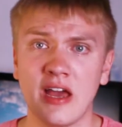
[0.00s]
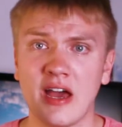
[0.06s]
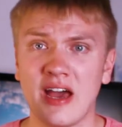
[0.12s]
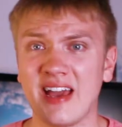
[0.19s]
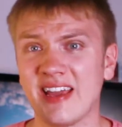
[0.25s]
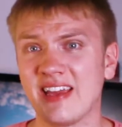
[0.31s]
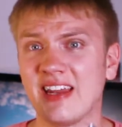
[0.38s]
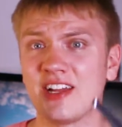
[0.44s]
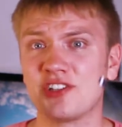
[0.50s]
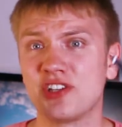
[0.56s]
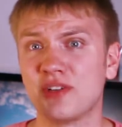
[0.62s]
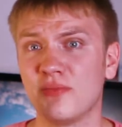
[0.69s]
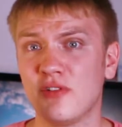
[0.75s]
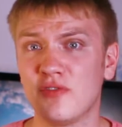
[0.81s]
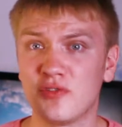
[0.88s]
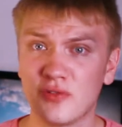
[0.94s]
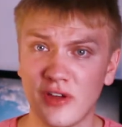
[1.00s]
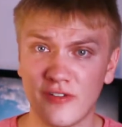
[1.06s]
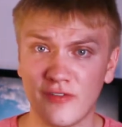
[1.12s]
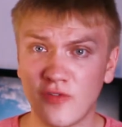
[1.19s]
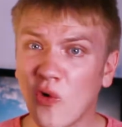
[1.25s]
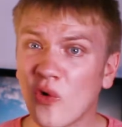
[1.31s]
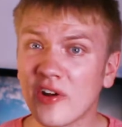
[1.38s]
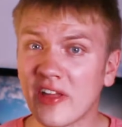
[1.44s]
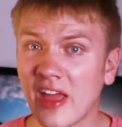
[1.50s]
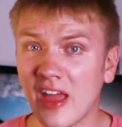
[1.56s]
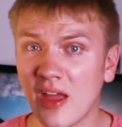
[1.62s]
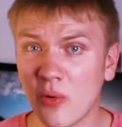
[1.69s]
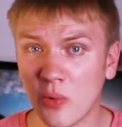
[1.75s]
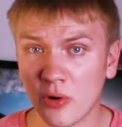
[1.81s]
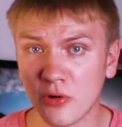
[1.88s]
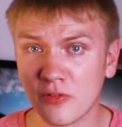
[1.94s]
I can actually move to a
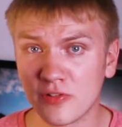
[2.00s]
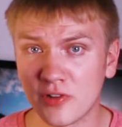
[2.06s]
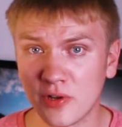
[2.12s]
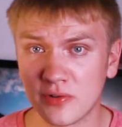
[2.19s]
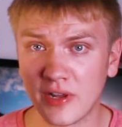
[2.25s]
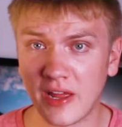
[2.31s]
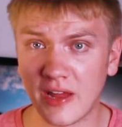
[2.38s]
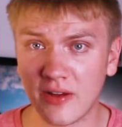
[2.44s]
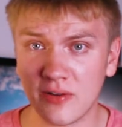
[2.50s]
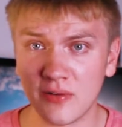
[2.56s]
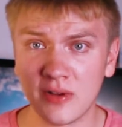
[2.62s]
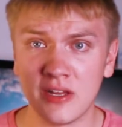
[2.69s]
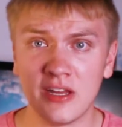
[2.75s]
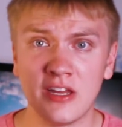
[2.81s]
4K workflow now.